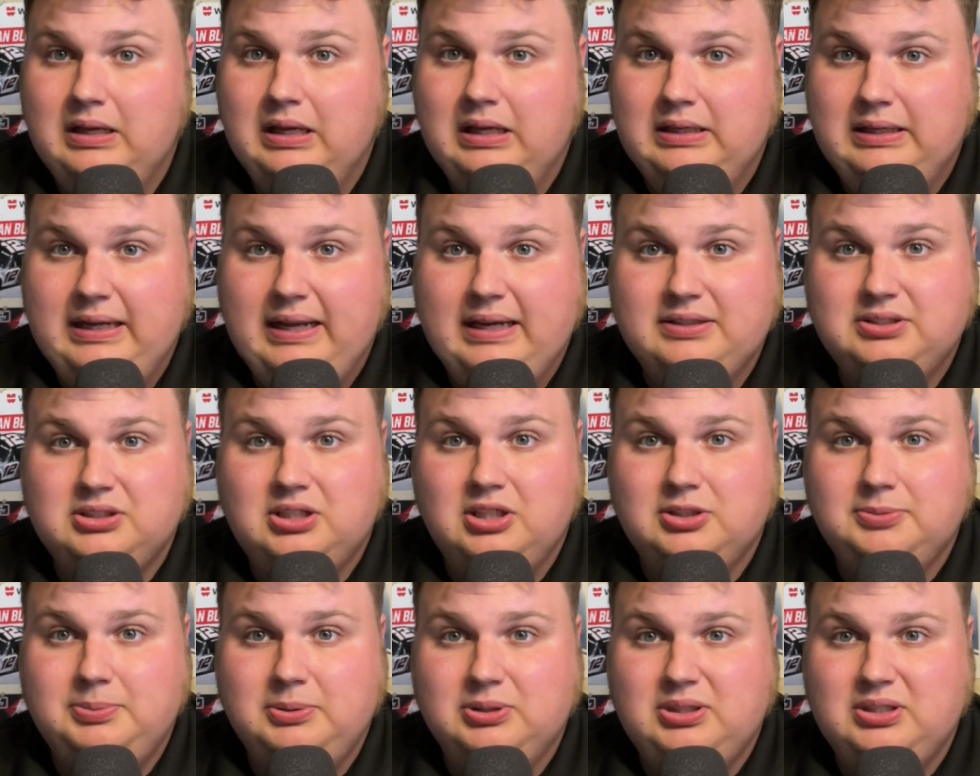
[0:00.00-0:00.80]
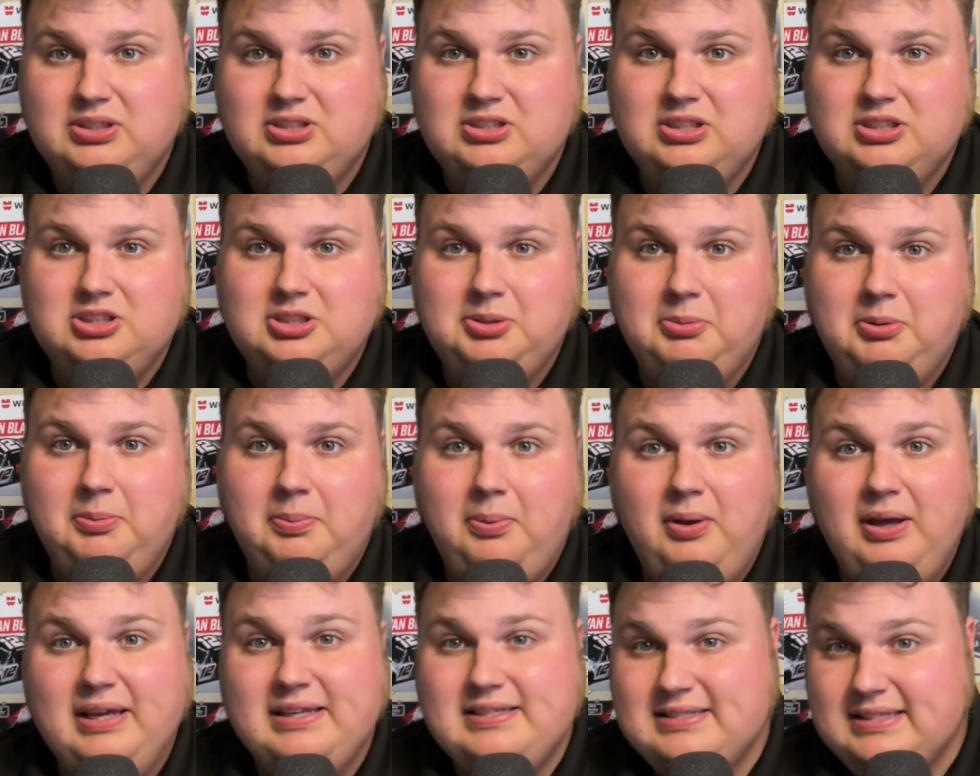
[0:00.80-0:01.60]
NASCAR's put the system in
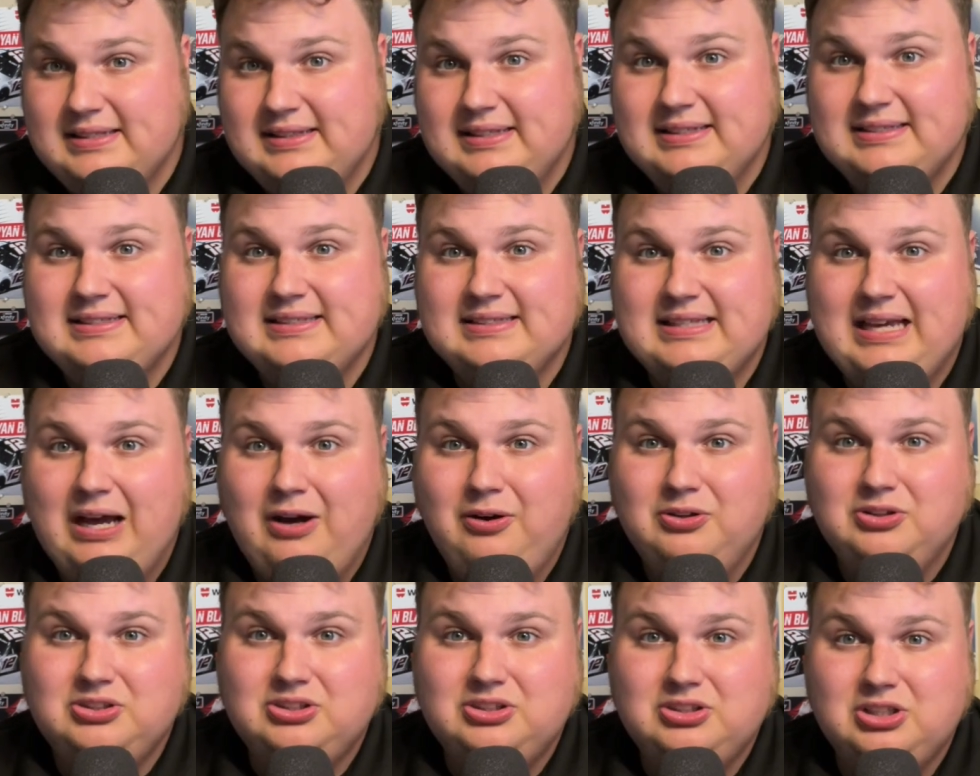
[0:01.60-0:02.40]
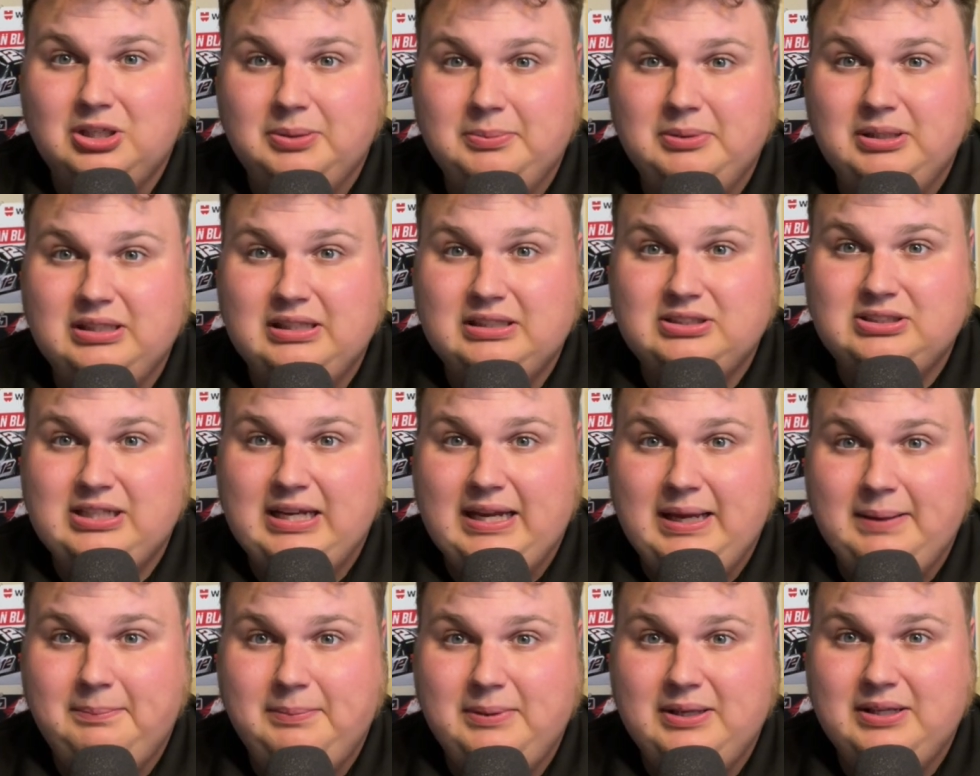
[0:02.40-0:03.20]
place, and this is how it's determined the
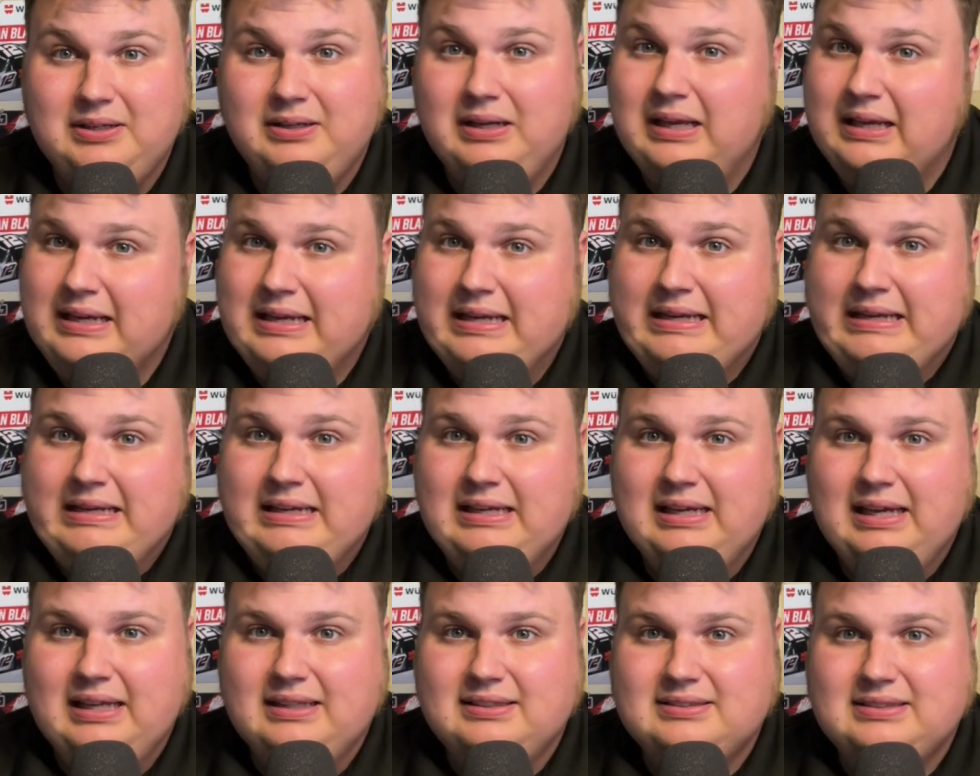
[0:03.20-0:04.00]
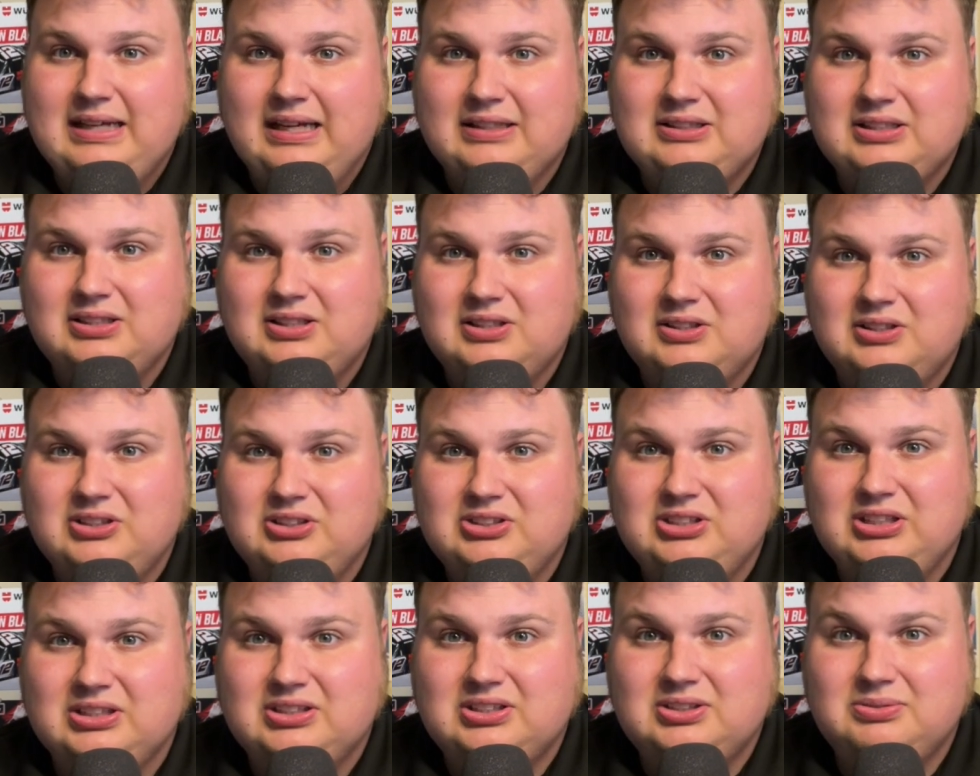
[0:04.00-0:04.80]
champion. It's not the
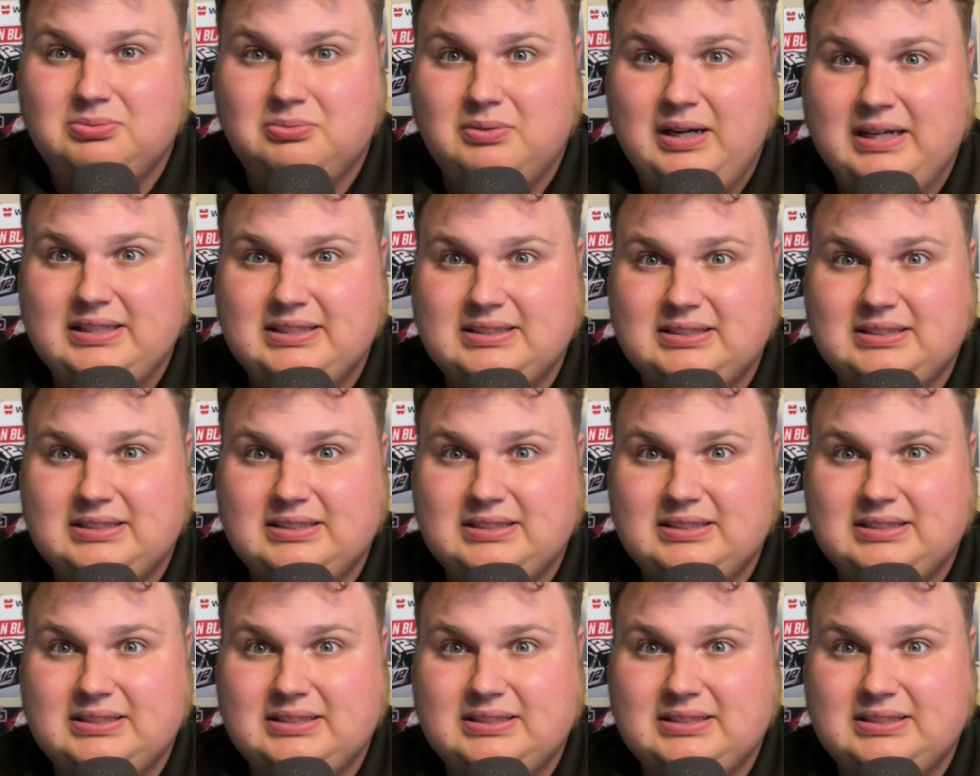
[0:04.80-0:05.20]
36 race